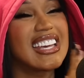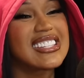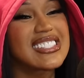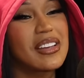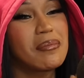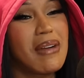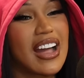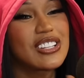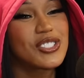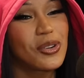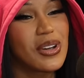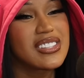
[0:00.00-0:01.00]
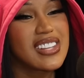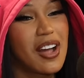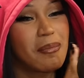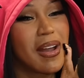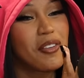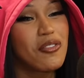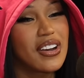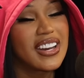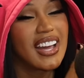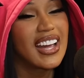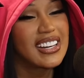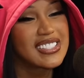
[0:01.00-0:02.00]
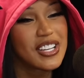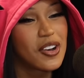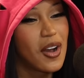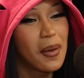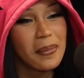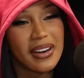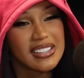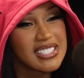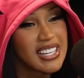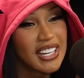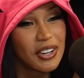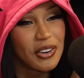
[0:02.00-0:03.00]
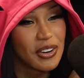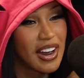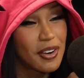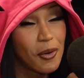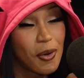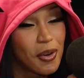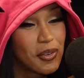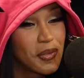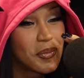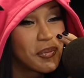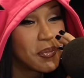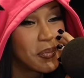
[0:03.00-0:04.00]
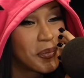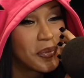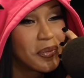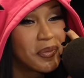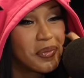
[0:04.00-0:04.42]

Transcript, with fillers: is my choice. Mm. I'm like mm. really a Hennessy girl. I'm not a tequila girl at all. Yeah. Mm. Mm-hmm.